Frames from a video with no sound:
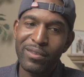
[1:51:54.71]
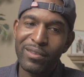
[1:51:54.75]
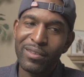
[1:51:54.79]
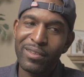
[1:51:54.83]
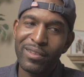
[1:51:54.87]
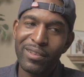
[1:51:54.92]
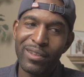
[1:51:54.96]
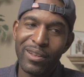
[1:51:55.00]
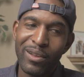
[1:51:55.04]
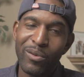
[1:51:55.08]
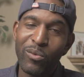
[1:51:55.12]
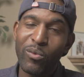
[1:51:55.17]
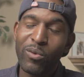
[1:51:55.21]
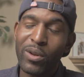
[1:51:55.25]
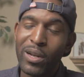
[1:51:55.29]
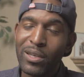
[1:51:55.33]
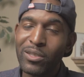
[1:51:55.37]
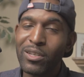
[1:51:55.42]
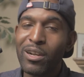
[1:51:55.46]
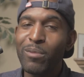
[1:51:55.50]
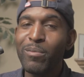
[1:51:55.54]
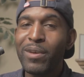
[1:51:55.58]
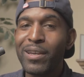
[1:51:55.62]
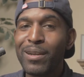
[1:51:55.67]
When I start
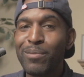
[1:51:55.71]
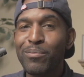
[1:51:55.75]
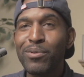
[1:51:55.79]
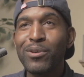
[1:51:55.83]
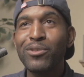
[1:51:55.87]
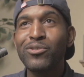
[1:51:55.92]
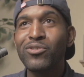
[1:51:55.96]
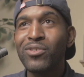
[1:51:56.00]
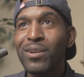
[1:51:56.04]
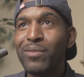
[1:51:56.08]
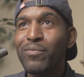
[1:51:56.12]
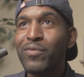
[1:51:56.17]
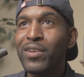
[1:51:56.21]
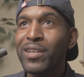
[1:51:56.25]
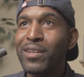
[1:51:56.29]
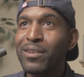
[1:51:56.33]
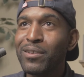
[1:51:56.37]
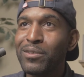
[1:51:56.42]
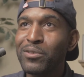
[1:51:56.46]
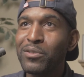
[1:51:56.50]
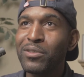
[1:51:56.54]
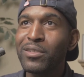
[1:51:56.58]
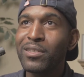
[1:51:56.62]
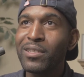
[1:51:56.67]
making pro-Trump videos,
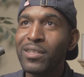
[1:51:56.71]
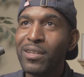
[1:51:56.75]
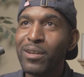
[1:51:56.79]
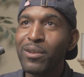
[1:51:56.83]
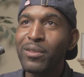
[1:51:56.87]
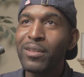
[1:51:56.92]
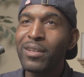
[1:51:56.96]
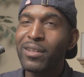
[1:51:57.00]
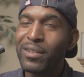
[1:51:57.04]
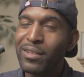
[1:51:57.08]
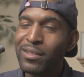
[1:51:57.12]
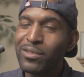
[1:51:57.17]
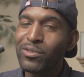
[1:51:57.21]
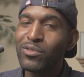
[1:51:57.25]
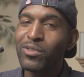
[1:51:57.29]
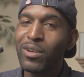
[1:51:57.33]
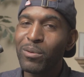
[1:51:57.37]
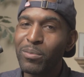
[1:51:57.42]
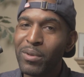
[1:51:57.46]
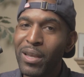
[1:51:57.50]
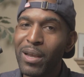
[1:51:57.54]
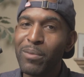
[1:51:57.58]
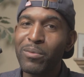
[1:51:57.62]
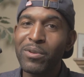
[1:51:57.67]
just know that Trump came
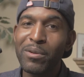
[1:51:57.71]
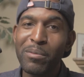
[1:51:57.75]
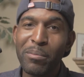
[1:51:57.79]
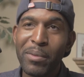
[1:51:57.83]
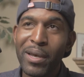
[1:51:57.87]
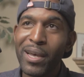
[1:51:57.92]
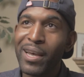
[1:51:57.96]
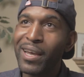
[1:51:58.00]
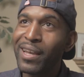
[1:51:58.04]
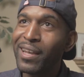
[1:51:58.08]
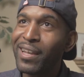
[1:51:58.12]
with the bag.